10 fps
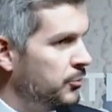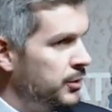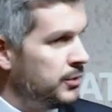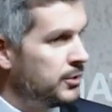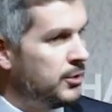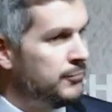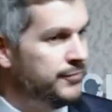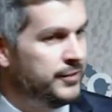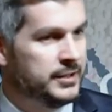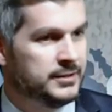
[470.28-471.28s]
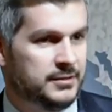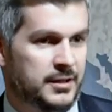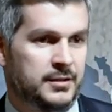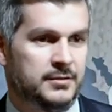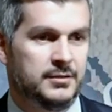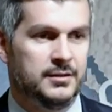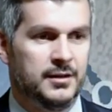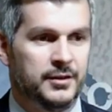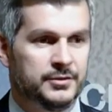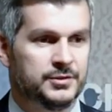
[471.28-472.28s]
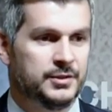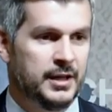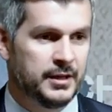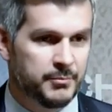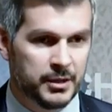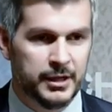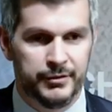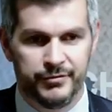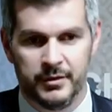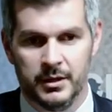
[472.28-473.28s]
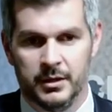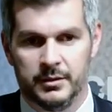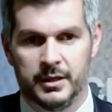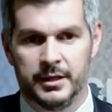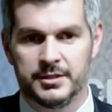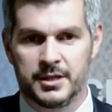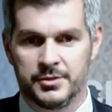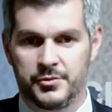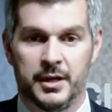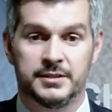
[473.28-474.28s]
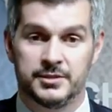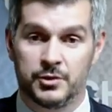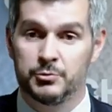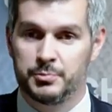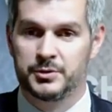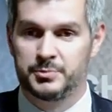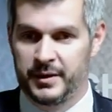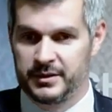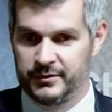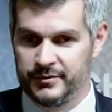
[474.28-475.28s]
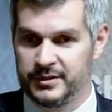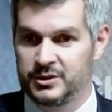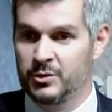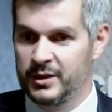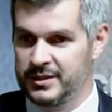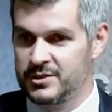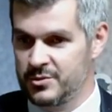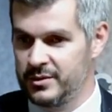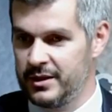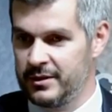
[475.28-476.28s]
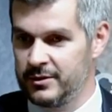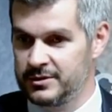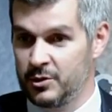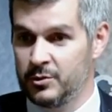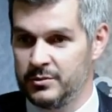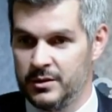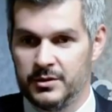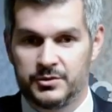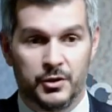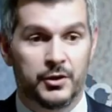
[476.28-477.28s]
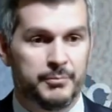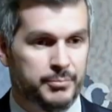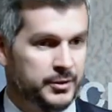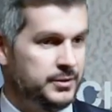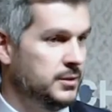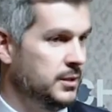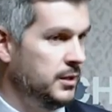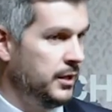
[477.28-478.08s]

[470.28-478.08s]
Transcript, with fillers: But we are confident and understand and believe that each country has its own perspective, its own history, and its own starting point.